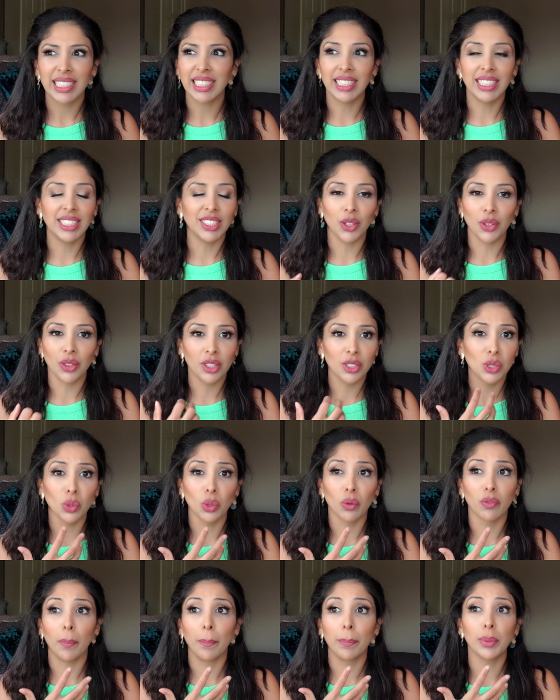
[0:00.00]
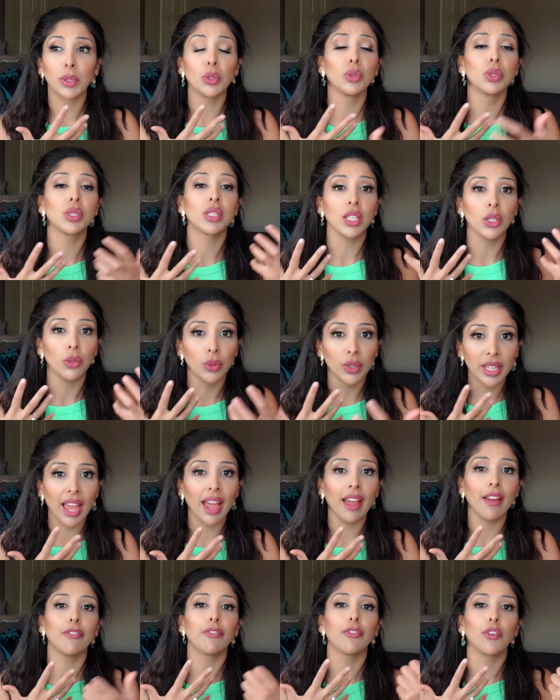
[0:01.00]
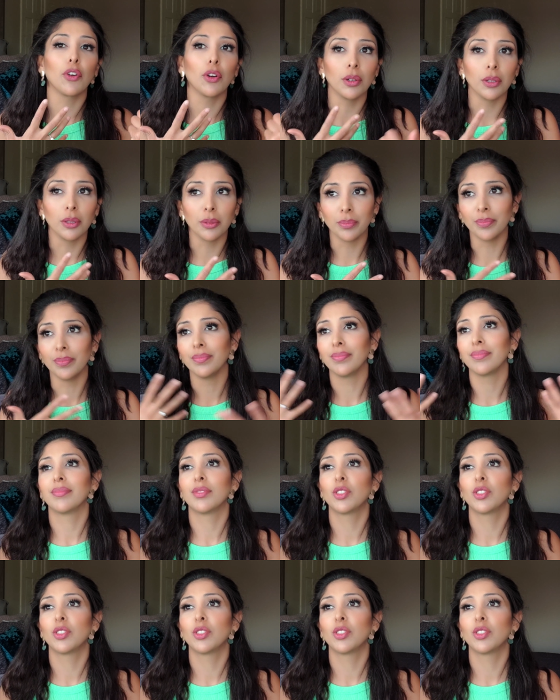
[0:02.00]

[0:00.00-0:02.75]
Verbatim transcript: you know, the sort of abuse that you get from